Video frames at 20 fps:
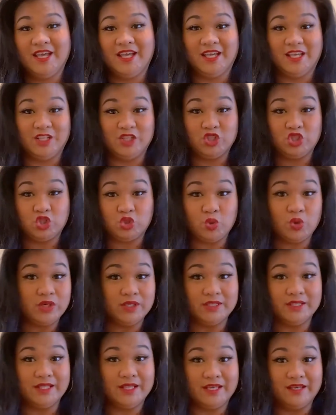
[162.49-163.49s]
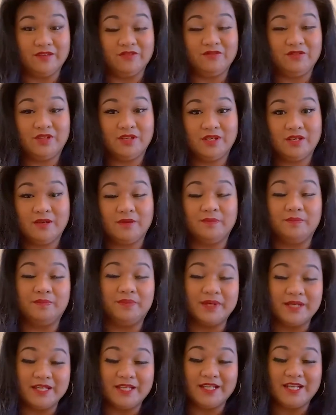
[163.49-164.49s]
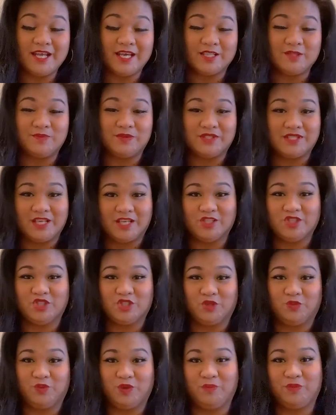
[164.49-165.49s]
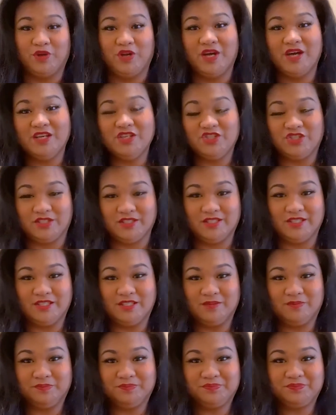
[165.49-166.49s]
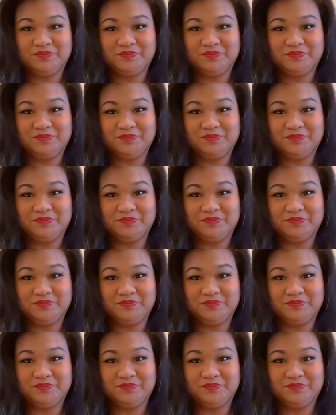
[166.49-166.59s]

It is short-lived, but it has potential repercussions.